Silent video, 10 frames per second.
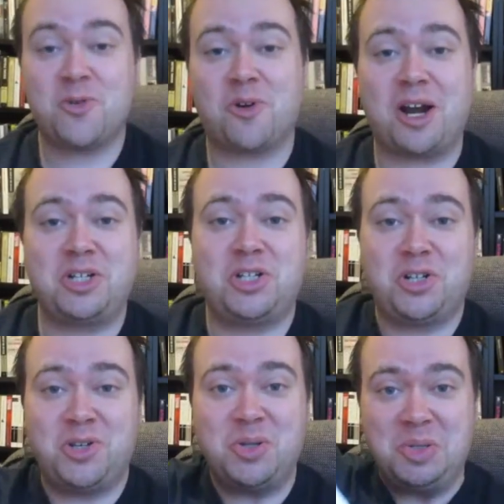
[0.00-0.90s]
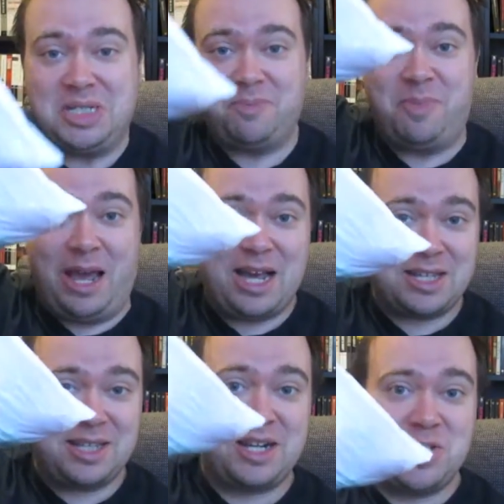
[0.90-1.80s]
where I show you this
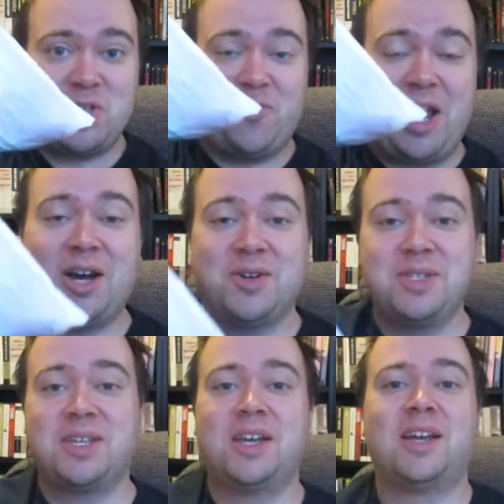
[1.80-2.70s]
bag that I just found